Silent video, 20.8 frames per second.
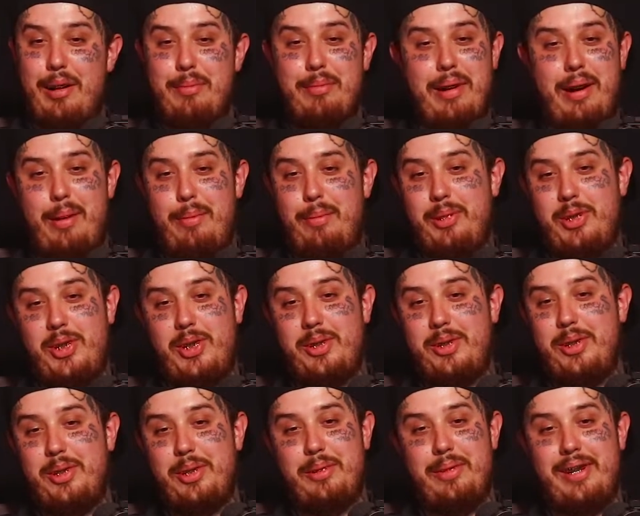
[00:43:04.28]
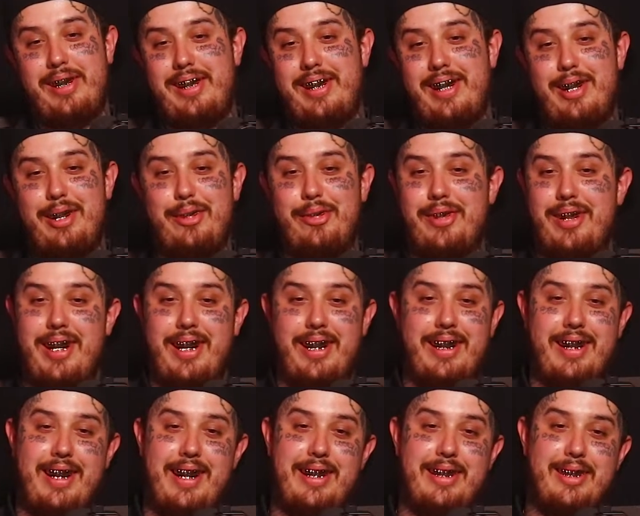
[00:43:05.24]
I'm I'm just gonna do it myself,
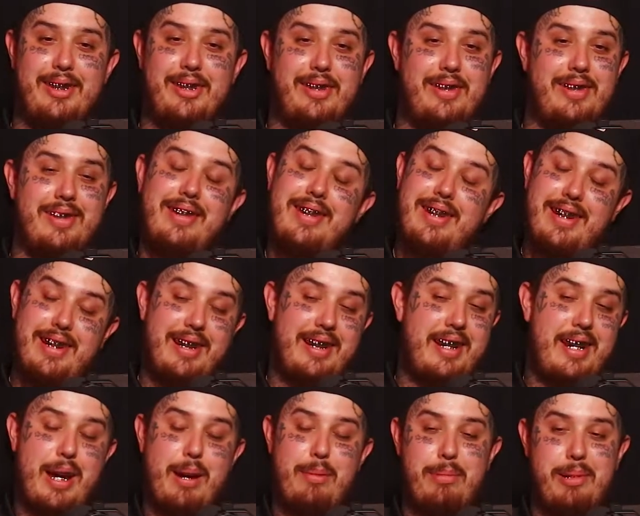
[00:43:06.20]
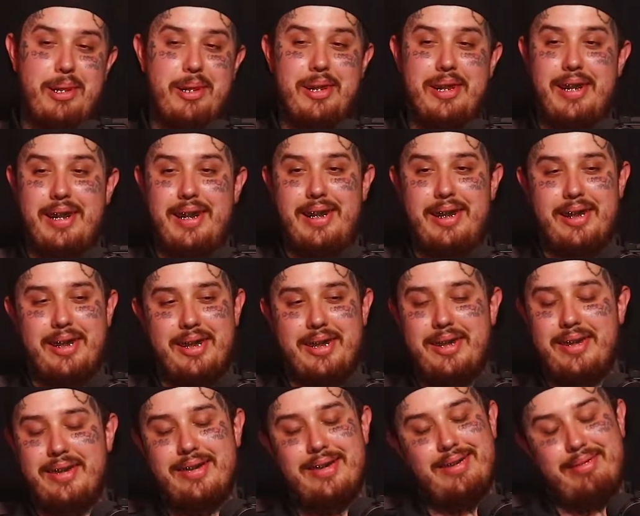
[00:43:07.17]
like, and kept doing it, you
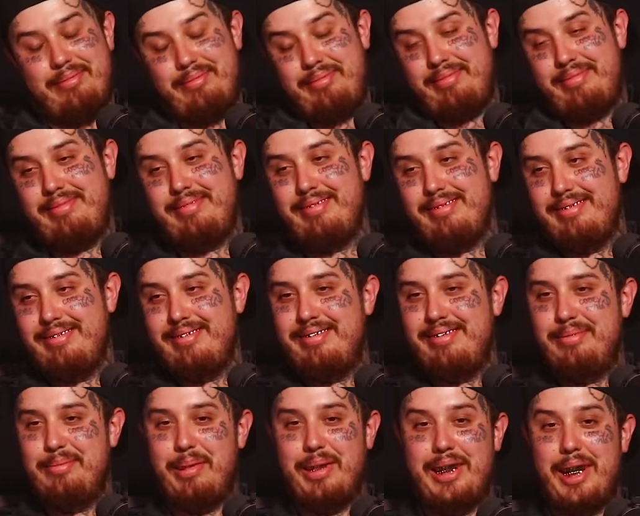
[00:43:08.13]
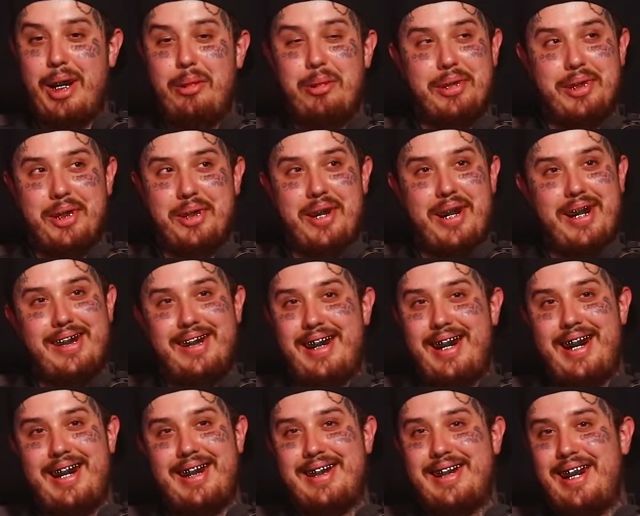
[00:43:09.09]
know. Mm-hmm. But that was a
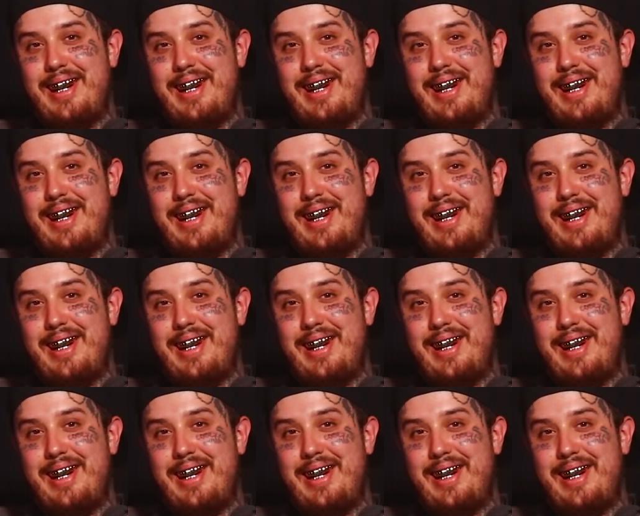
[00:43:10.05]
crazy ass